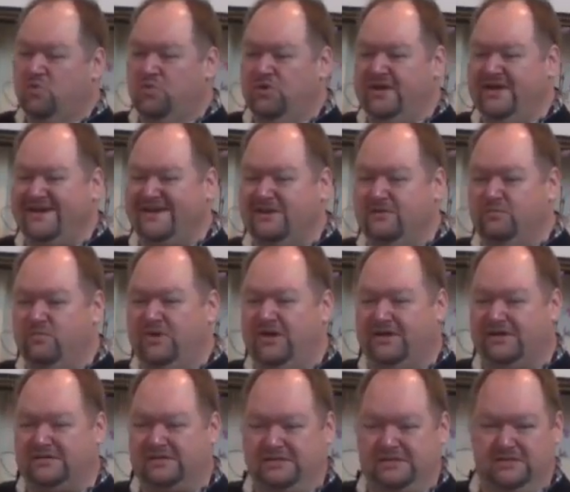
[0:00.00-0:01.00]

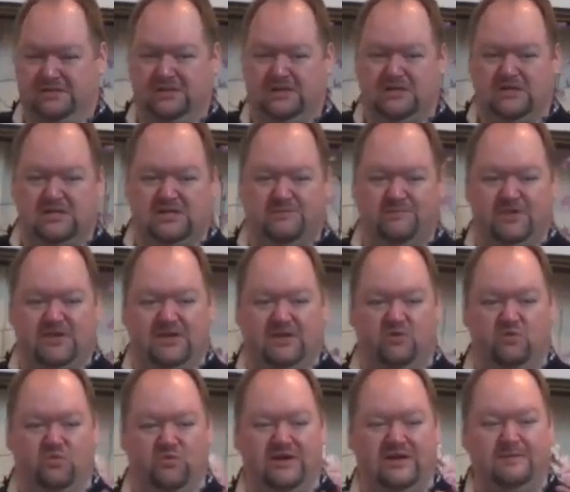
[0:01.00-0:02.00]
recommit, to
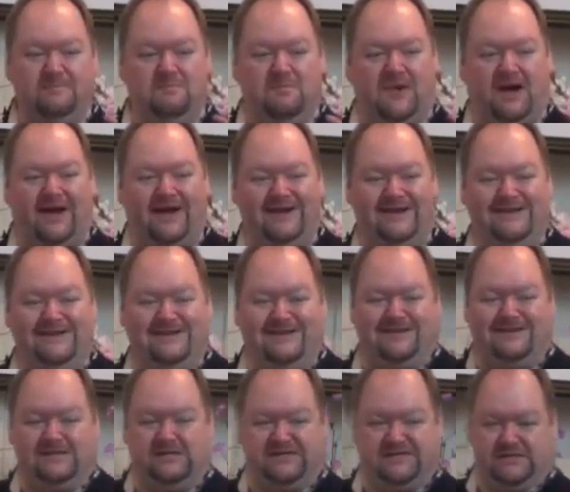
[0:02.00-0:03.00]
be
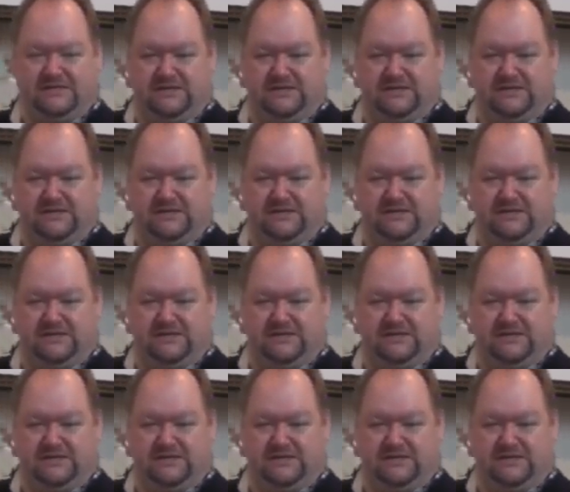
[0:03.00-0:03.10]
reminded